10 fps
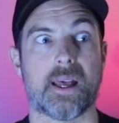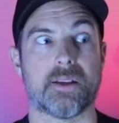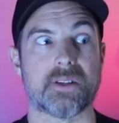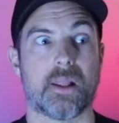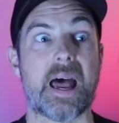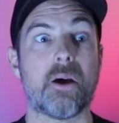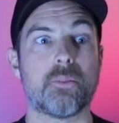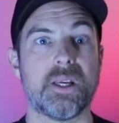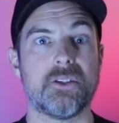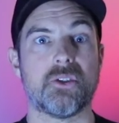has allowed
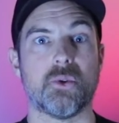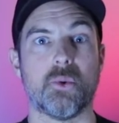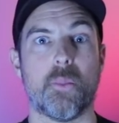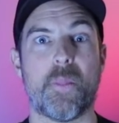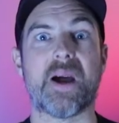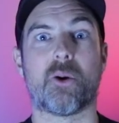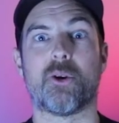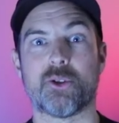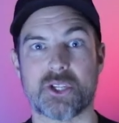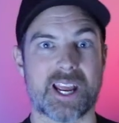me to better
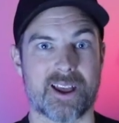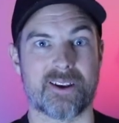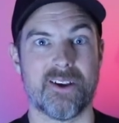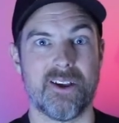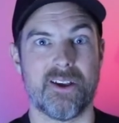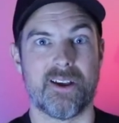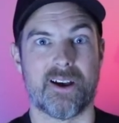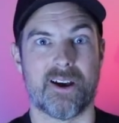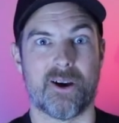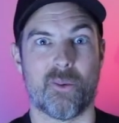understand
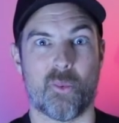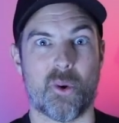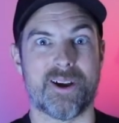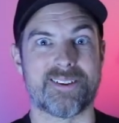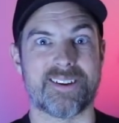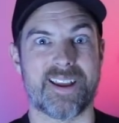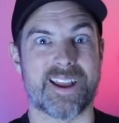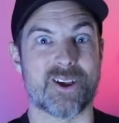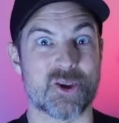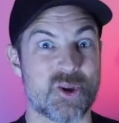uh, what
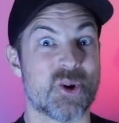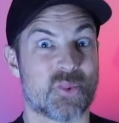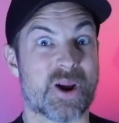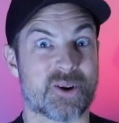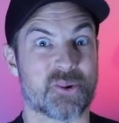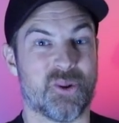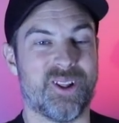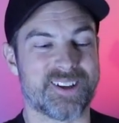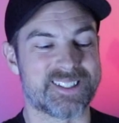a good reticle